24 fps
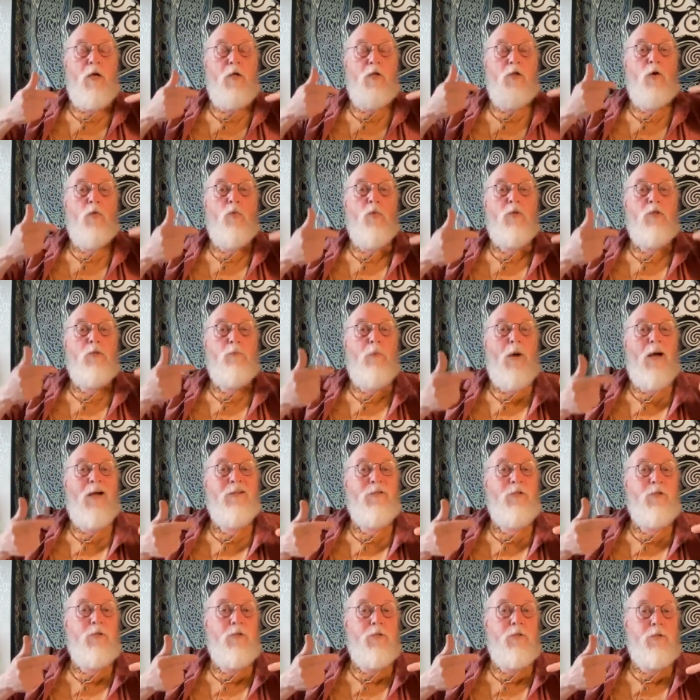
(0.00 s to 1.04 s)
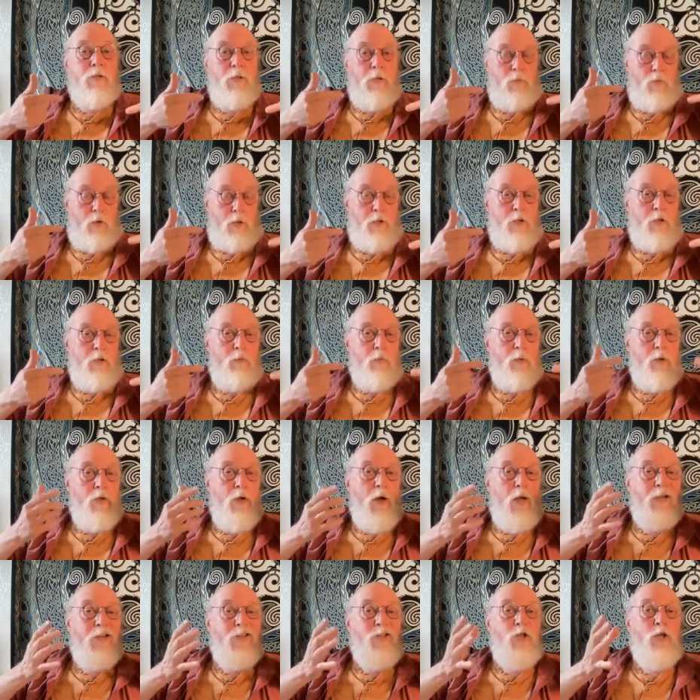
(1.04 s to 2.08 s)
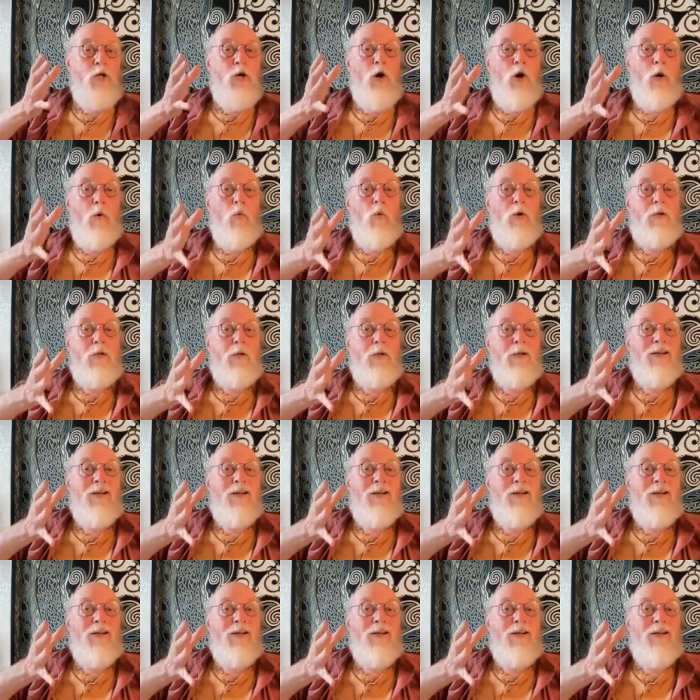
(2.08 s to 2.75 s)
their responses with this pathology are what